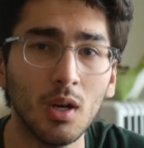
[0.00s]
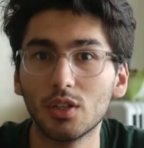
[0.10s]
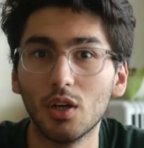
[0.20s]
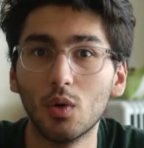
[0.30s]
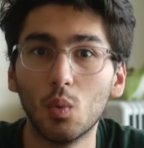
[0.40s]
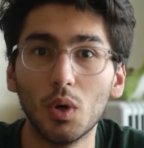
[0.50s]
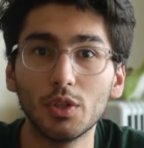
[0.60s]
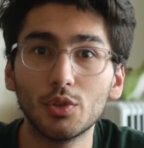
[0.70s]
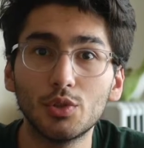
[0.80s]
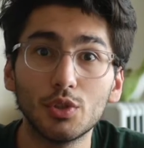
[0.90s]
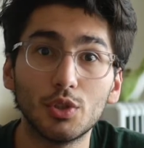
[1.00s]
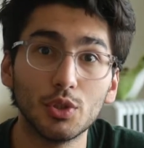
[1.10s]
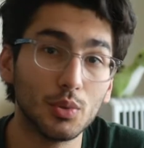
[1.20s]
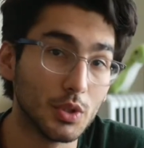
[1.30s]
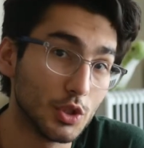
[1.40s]
So what you should
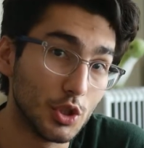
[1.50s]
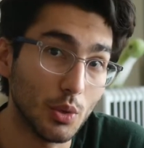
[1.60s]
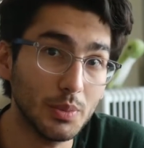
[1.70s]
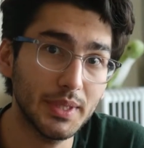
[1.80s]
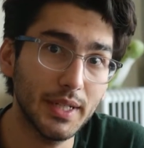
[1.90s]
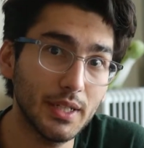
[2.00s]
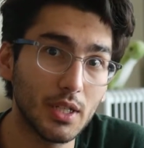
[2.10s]
do is don't take